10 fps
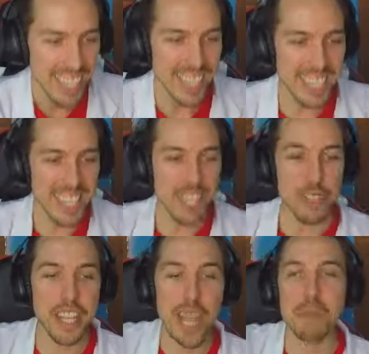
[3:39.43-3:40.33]
he said, You
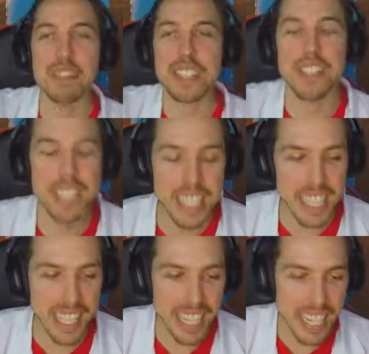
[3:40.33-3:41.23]
damn sissy,
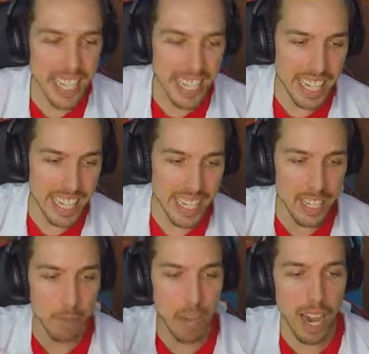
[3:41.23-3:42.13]
eat
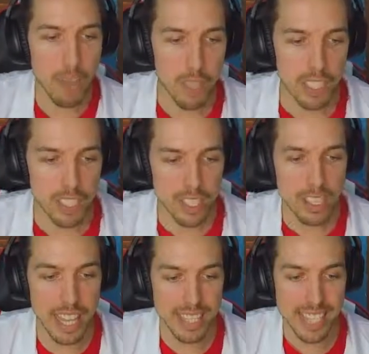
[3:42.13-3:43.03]
up an object
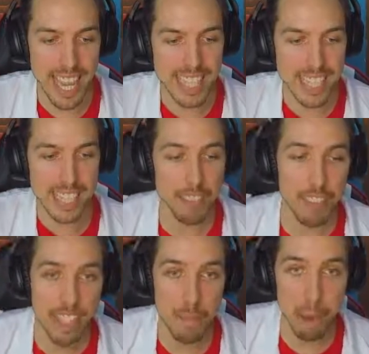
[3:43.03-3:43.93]
that stands
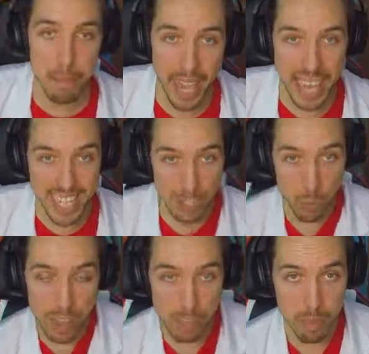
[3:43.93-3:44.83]
stiffly in my pants
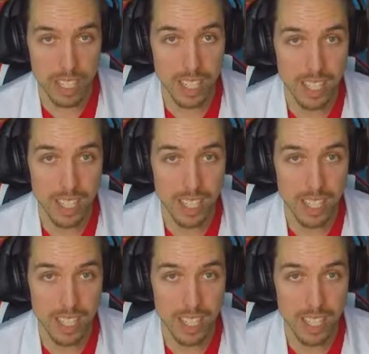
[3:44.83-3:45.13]
with me.